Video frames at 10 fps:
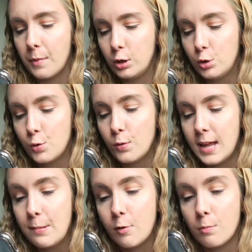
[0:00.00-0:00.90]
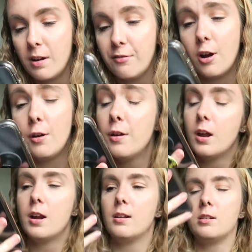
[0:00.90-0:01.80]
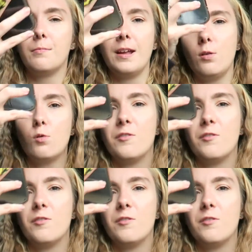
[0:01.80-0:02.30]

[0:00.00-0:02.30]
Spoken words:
Google Keep on my phone to make all